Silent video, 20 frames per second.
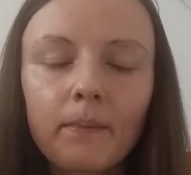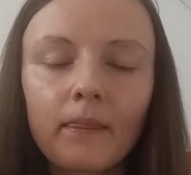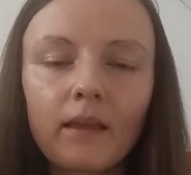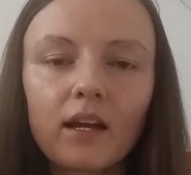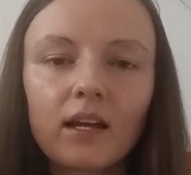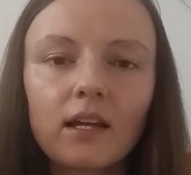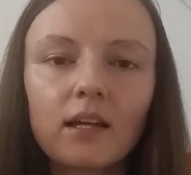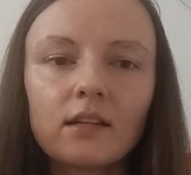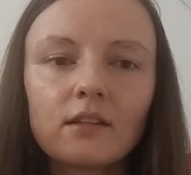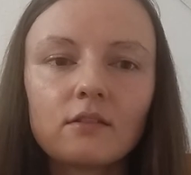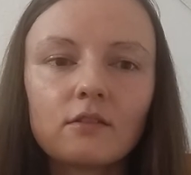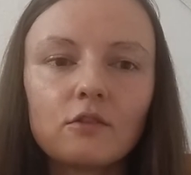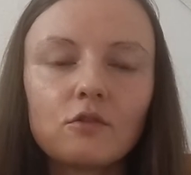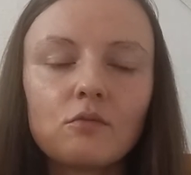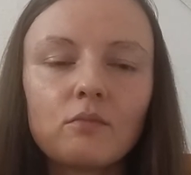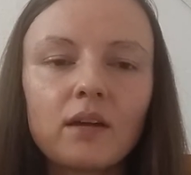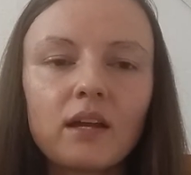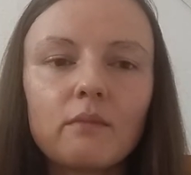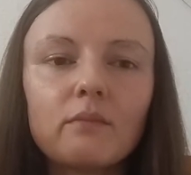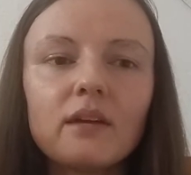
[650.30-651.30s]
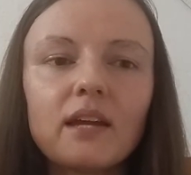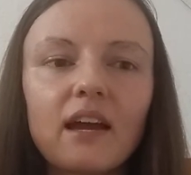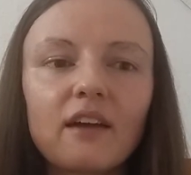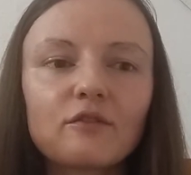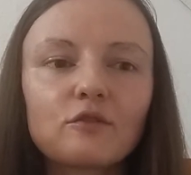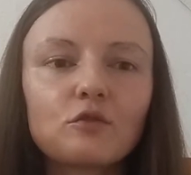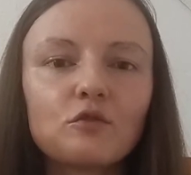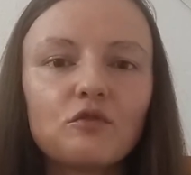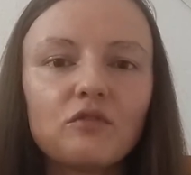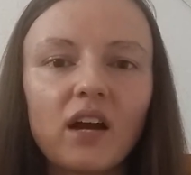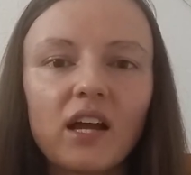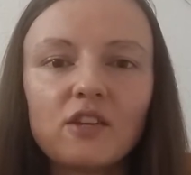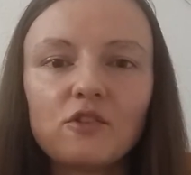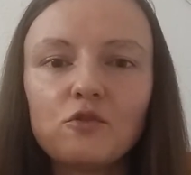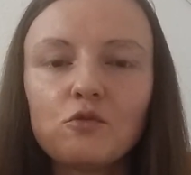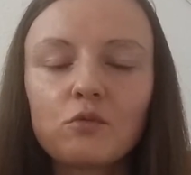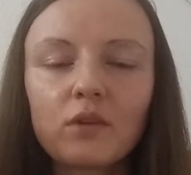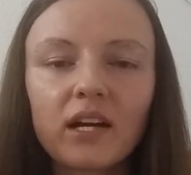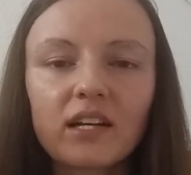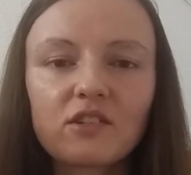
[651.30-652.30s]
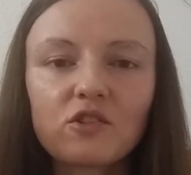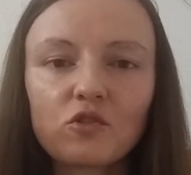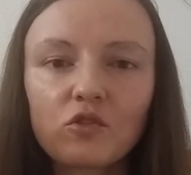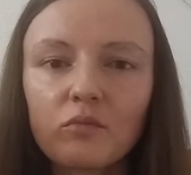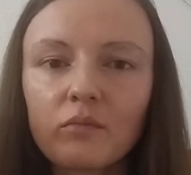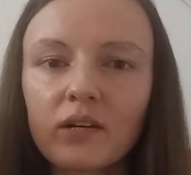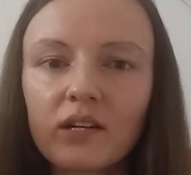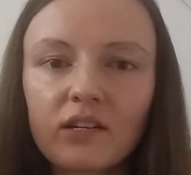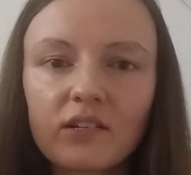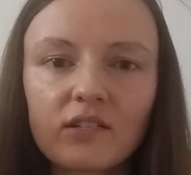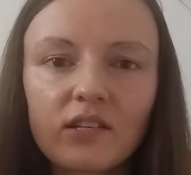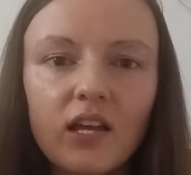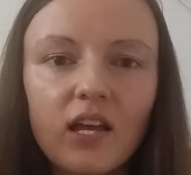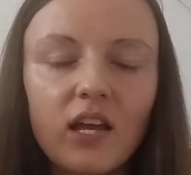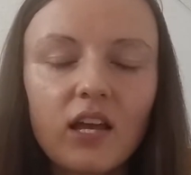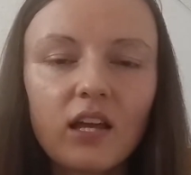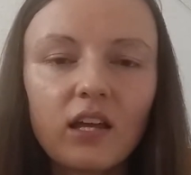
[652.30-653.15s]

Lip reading: and you maybe have to find new customers.